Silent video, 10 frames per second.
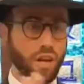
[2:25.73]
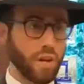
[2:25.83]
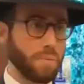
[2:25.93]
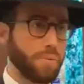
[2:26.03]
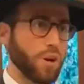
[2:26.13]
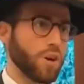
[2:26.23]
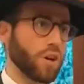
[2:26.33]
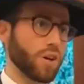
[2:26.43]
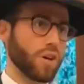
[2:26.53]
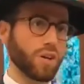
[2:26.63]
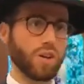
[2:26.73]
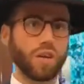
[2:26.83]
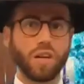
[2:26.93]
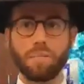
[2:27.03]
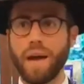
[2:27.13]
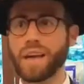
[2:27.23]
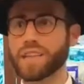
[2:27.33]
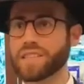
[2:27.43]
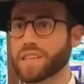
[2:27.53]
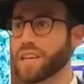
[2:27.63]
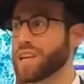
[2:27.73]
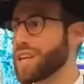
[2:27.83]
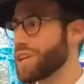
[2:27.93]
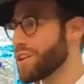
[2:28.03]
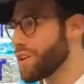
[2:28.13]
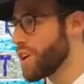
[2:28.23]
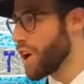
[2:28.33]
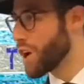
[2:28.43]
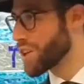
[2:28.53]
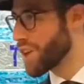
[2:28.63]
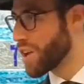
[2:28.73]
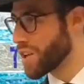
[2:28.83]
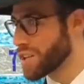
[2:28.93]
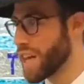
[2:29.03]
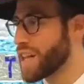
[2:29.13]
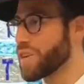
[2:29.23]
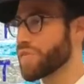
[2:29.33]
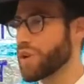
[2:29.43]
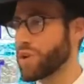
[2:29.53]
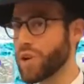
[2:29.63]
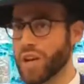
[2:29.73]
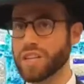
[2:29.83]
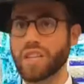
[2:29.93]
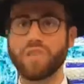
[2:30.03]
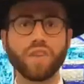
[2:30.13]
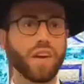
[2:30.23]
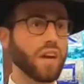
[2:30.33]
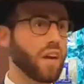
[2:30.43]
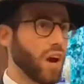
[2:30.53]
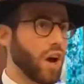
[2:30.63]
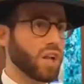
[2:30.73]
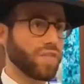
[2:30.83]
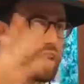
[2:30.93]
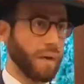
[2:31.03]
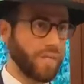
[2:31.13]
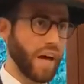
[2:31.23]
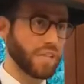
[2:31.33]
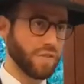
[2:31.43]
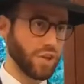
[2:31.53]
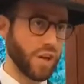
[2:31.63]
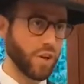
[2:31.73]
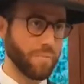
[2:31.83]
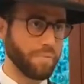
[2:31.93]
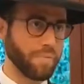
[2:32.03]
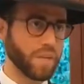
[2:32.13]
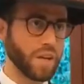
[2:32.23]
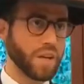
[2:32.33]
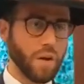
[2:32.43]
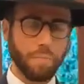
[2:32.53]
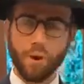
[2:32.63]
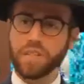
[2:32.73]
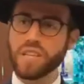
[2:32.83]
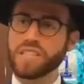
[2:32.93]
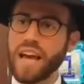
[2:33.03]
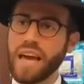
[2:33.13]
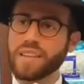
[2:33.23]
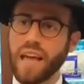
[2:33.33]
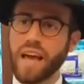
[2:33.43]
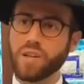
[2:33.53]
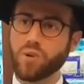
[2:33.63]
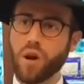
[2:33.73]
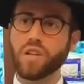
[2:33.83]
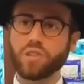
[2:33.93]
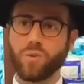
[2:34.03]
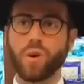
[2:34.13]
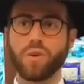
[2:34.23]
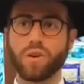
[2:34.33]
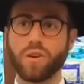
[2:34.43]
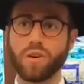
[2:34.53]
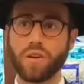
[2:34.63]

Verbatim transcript: in a book, in a magazine, on, on a telephone, on a TV, all of the above, chas v'shalom. A person's at that crossroad,